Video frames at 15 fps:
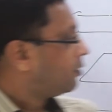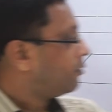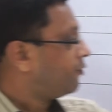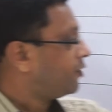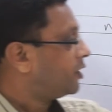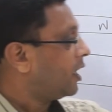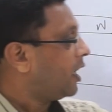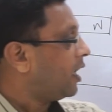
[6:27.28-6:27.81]

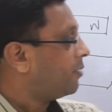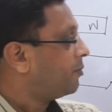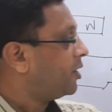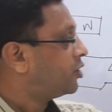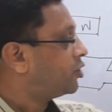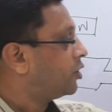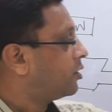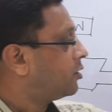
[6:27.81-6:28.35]
with the
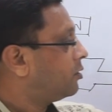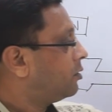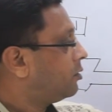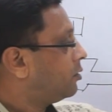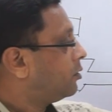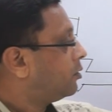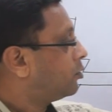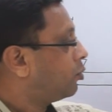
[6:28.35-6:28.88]
armature
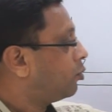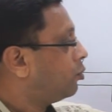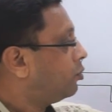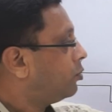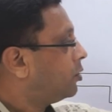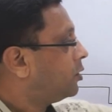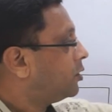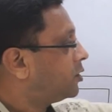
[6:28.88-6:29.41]

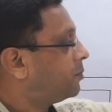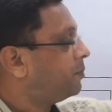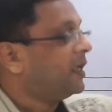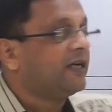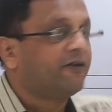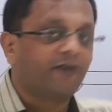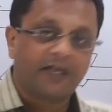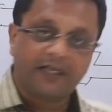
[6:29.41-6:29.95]
through
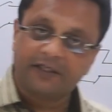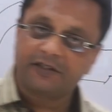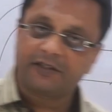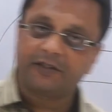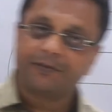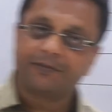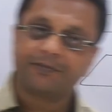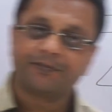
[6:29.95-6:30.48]
split
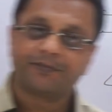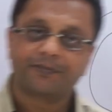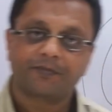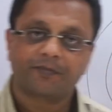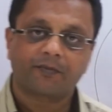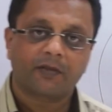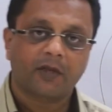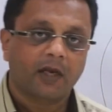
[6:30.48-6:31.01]
rings,
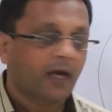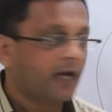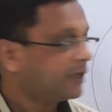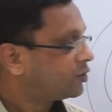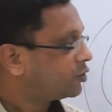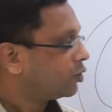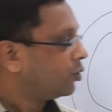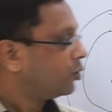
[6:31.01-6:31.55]

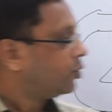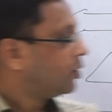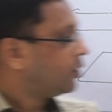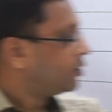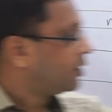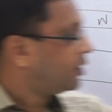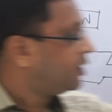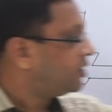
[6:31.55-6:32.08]
and so
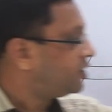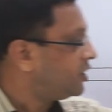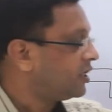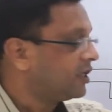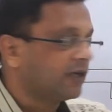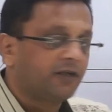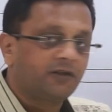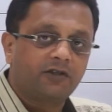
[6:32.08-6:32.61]
the DC
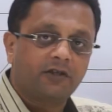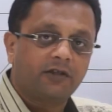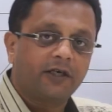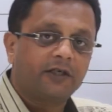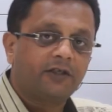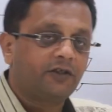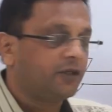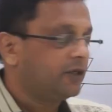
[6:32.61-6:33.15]
current
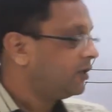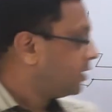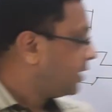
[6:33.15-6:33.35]
generates here